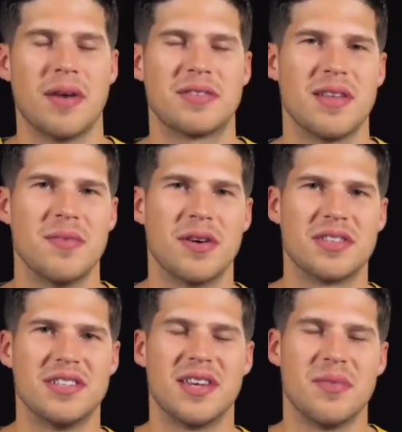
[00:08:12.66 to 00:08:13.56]
I would say the
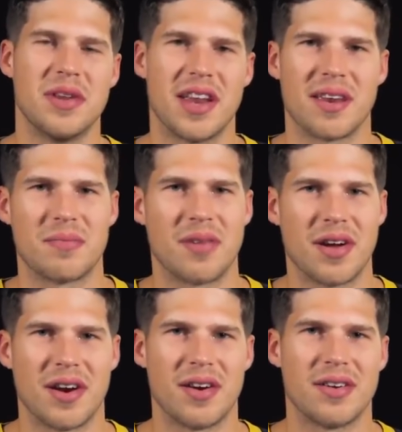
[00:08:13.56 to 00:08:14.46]
most intimidating
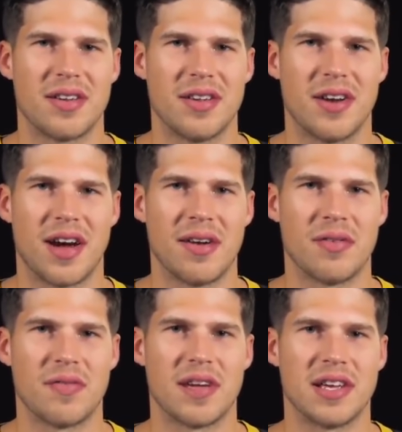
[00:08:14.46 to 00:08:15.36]
player, you know, I
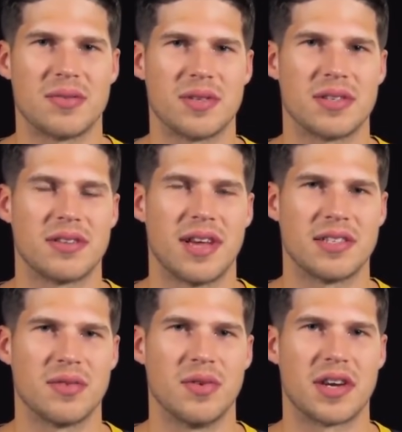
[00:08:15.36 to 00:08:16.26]
ever faced was,
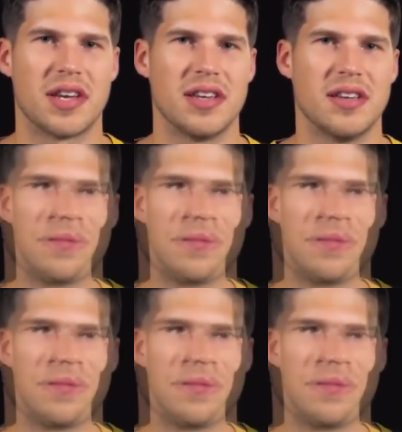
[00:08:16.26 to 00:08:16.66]
as a rookie,